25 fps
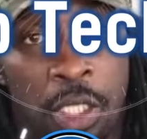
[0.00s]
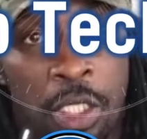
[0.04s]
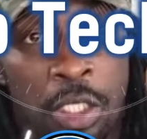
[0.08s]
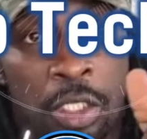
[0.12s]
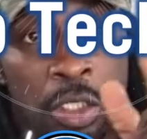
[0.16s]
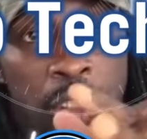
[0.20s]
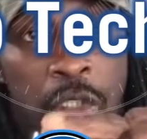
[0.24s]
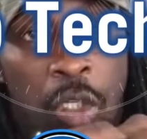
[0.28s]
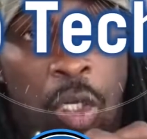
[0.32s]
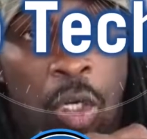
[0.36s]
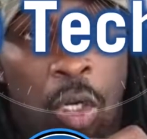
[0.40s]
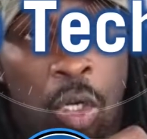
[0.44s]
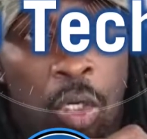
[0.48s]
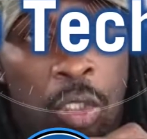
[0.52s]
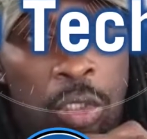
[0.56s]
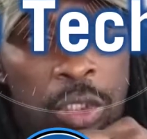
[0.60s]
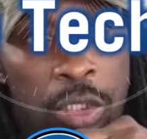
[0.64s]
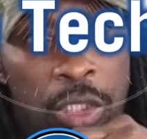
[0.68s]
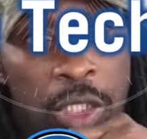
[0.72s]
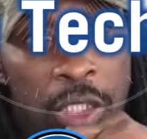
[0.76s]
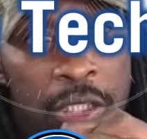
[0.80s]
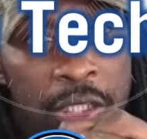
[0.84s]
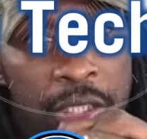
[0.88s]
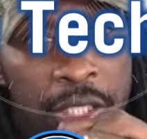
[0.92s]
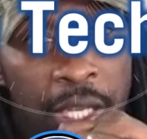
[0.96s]
So
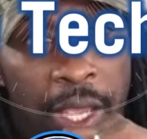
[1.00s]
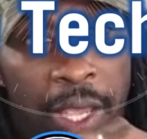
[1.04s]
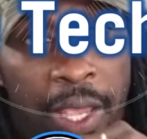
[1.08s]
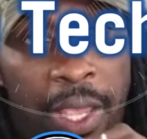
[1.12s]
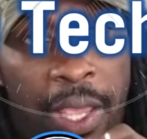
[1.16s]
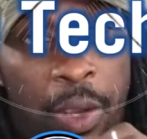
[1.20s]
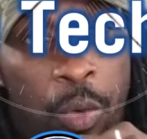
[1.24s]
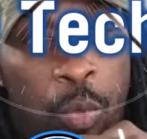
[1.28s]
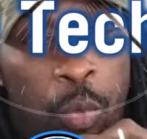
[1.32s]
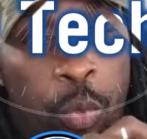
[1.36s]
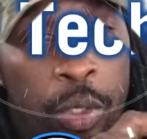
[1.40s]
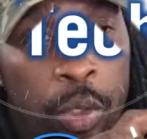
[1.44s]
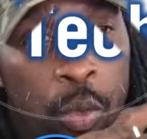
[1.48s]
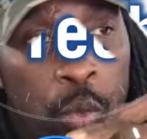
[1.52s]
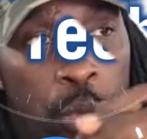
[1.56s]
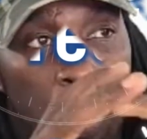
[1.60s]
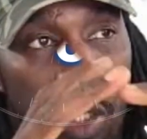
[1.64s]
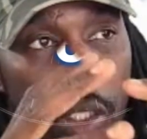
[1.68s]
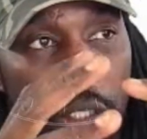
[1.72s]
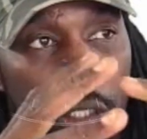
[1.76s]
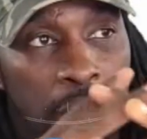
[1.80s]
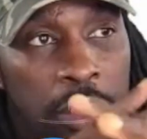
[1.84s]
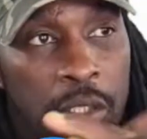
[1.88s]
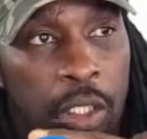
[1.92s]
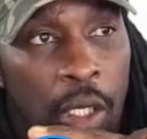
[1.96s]
today we
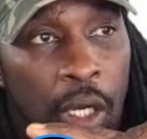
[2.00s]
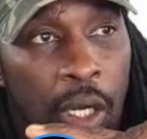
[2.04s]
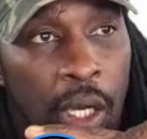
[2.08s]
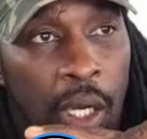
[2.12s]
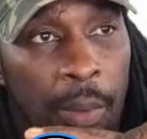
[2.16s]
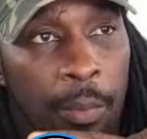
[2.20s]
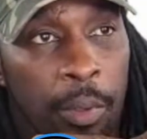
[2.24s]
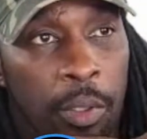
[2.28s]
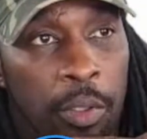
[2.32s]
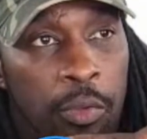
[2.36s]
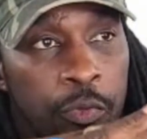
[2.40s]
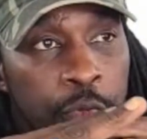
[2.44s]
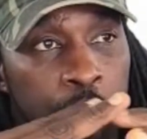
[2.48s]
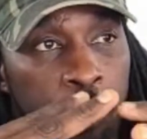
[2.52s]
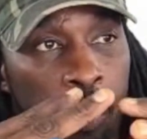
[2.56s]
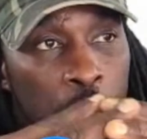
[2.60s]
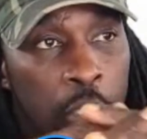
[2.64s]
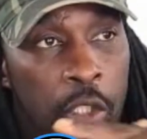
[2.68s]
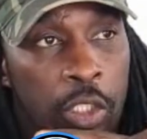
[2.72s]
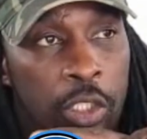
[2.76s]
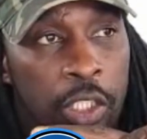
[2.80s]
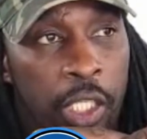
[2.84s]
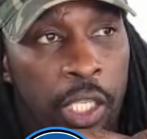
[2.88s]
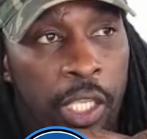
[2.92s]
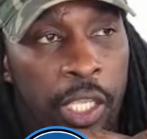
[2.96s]
want to talk about
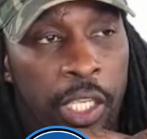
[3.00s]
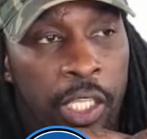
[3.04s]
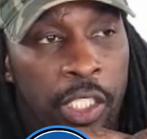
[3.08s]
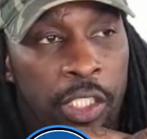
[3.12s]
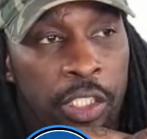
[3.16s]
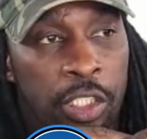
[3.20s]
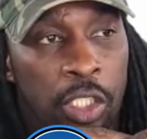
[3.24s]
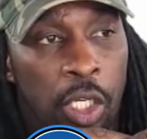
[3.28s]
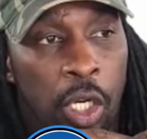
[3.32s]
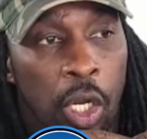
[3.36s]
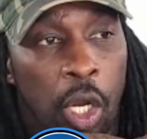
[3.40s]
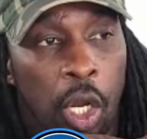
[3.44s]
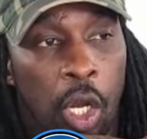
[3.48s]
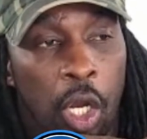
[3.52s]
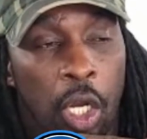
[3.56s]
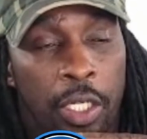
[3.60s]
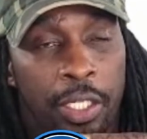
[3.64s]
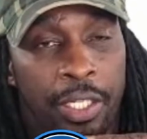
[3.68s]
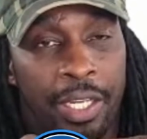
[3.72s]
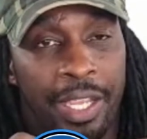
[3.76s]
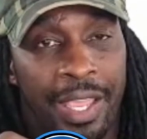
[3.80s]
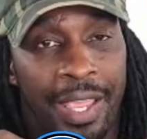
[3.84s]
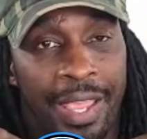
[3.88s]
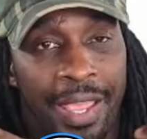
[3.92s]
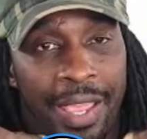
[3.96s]
voltage
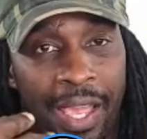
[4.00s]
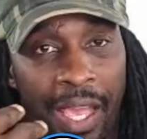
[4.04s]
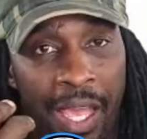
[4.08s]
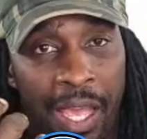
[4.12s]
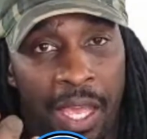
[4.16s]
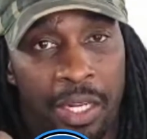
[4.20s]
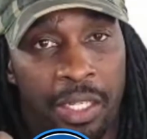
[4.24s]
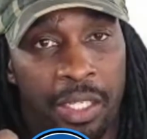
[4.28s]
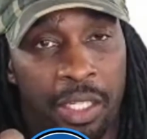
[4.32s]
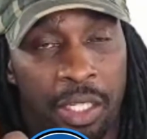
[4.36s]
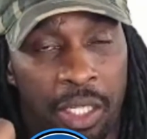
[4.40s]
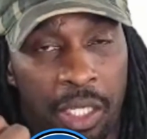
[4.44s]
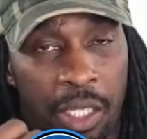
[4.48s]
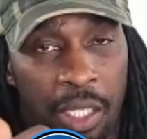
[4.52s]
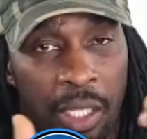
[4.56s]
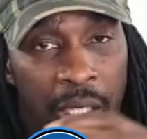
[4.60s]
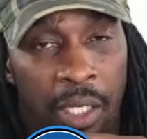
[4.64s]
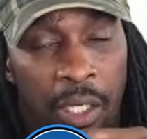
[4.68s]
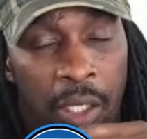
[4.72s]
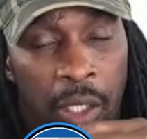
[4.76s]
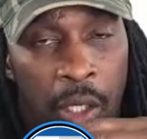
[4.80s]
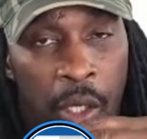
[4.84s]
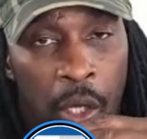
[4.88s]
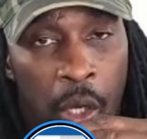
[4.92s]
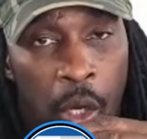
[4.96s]
on air
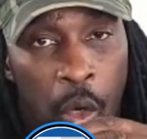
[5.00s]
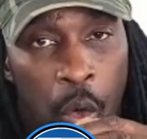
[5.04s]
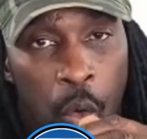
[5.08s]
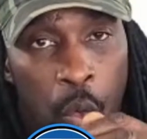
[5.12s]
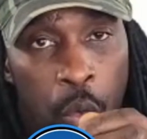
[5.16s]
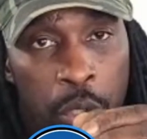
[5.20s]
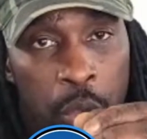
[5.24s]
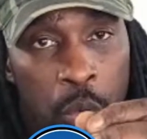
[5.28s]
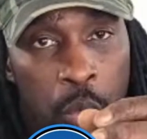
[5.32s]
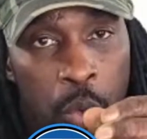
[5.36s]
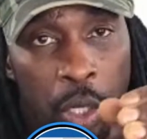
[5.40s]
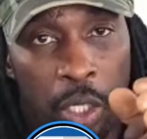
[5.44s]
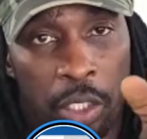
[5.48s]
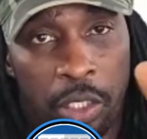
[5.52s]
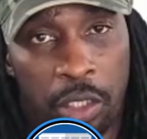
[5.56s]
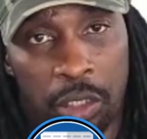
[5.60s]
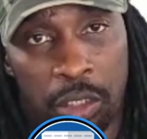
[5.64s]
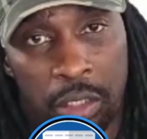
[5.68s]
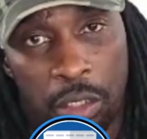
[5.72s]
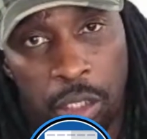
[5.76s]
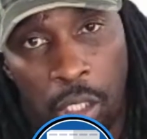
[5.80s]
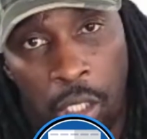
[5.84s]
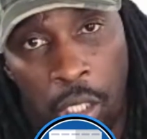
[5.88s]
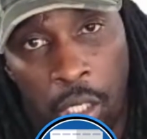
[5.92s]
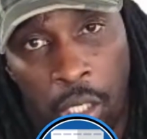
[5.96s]
handler. We want to
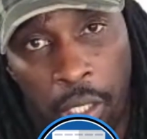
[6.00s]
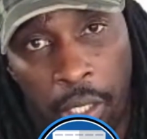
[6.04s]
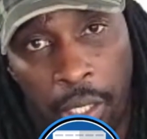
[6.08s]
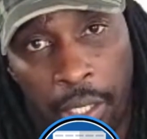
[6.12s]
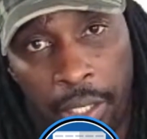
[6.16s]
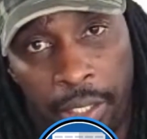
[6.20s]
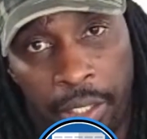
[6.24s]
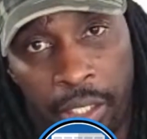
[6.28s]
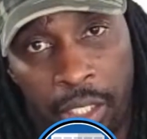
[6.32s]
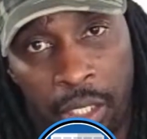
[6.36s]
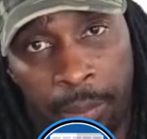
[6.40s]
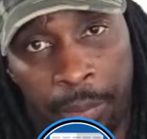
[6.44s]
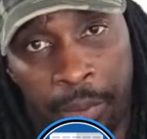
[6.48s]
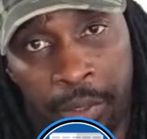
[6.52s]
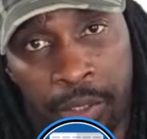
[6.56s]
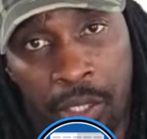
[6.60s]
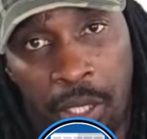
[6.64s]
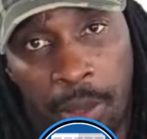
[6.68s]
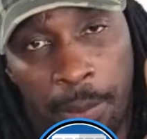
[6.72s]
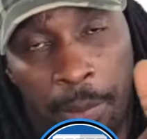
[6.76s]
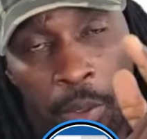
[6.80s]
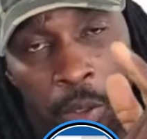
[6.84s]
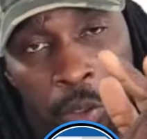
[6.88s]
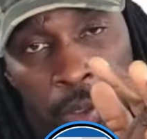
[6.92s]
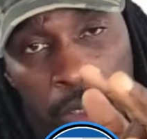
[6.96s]
talk a little bit
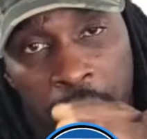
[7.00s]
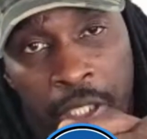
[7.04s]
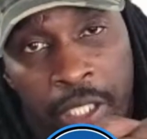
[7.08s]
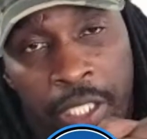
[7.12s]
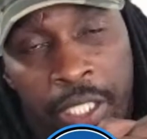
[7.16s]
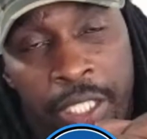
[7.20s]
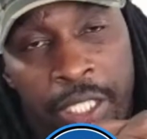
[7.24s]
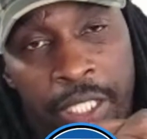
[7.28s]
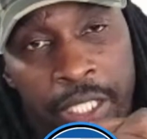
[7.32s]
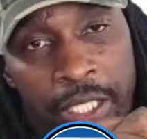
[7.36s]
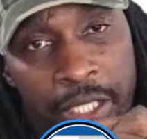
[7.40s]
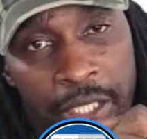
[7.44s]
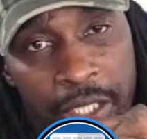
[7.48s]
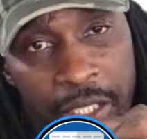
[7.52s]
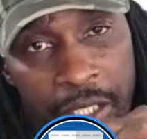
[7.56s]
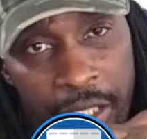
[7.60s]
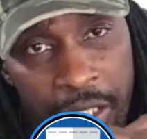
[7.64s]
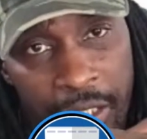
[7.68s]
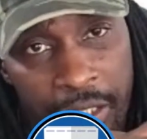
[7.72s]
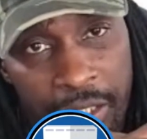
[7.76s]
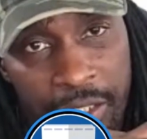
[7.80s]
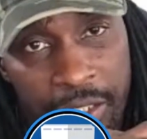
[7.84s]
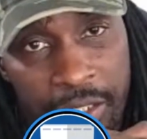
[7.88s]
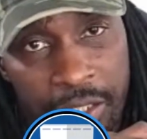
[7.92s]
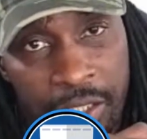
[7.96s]
about heat
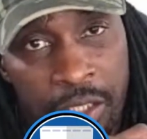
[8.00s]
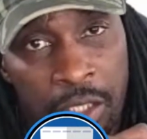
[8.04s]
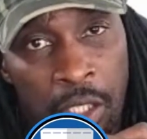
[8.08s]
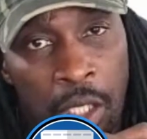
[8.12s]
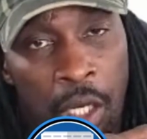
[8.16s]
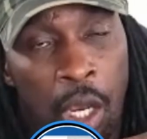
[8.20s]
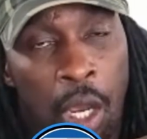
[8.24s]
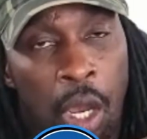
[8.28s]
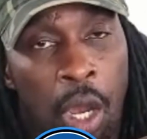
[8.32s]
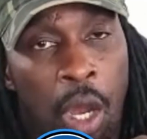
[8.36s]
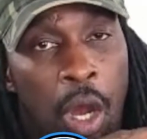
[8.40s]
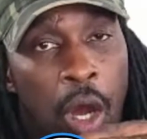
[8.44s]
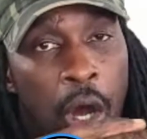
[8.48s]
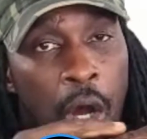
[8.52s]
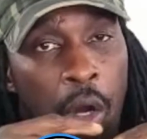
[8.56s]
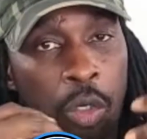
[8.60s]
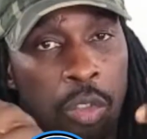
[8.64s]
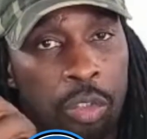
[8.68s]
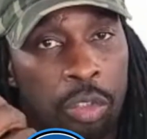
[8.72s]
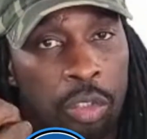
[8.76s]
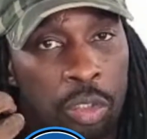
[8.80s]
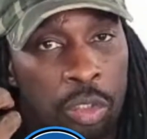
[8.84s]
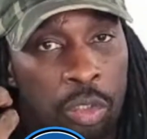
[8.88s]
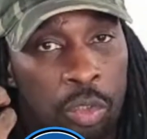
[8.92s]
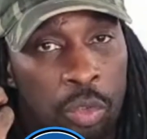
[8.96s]
kits, how
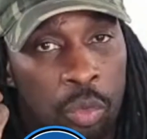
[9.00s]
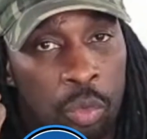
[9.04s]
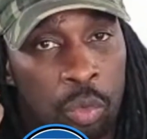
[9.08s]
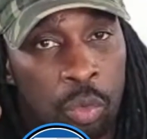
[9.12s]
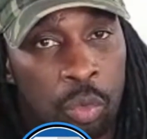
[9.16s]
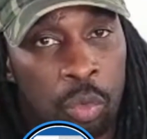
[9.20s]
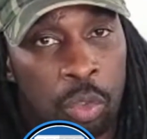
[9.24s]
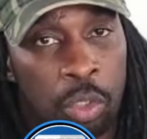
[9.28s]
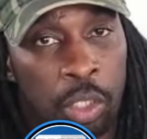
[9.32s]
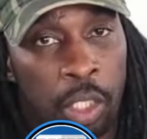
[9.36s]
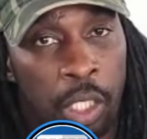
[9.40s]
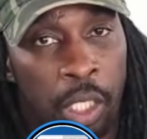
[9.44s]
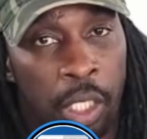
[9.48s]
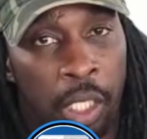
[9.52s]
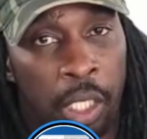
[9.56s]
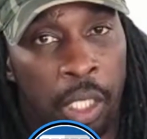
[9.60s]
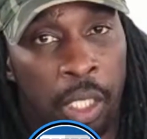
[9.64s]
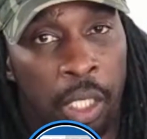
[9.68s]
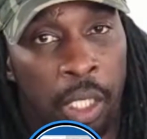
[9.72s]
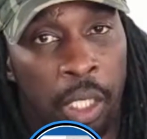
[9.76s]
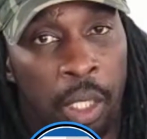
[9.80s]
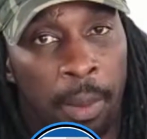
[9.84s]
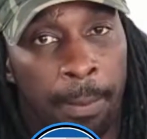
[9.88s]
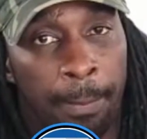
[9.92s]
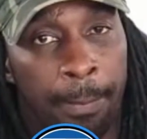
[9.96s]
to do
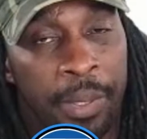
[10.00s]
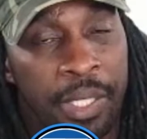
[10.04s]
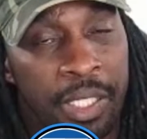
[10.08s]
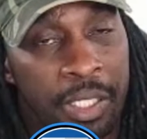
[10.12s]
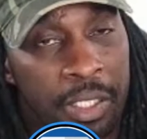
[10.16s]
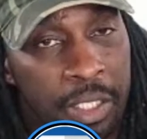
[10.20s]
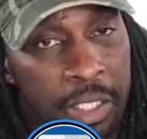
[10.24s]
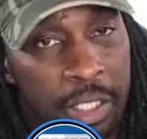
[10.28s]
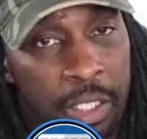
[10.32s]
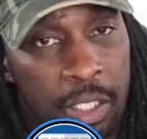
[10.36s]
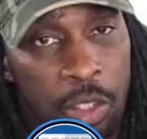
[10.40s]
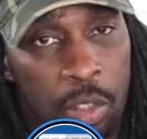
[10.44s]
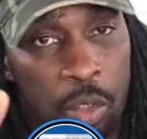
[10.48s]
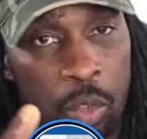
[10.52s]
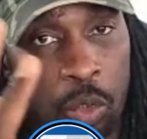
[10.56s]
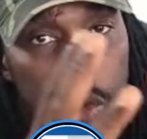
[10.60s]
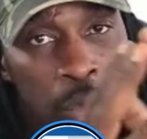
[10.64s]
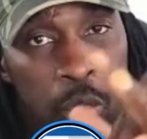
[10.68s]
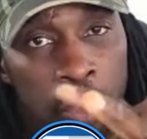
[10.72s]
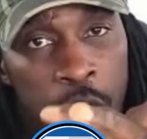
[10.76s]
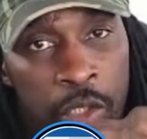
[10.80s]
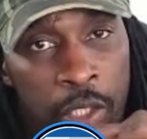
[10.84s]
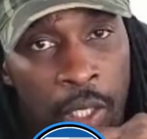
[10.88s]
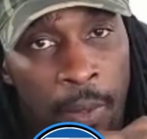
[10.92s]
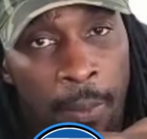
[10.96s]
the
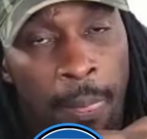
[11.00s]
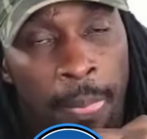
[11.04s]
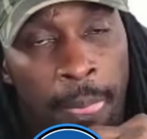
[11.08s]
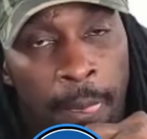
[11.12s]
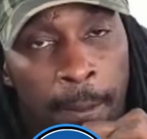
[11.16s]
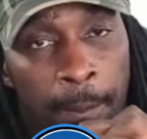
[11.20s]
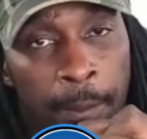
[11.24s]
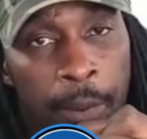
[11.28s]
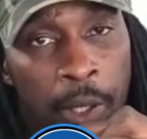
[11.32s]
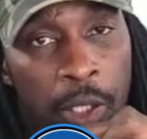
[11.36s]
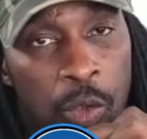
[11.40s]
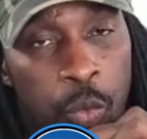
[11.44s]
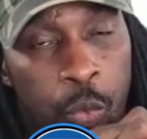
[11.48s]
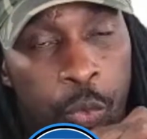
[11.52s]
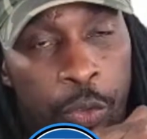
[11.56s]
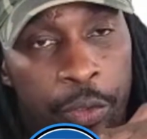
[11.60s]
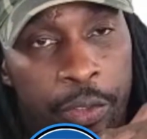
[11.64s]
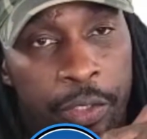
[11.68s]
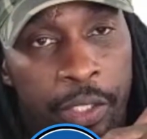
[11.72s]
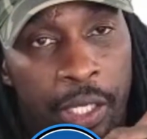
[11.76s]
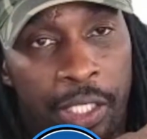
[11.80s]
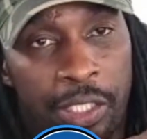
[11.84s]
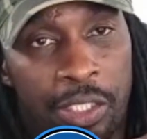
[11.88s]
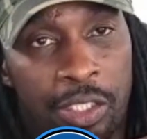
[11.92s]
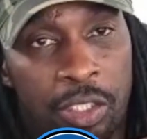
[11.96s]
BTUs, but we're
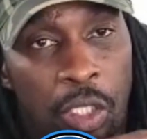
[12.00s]
not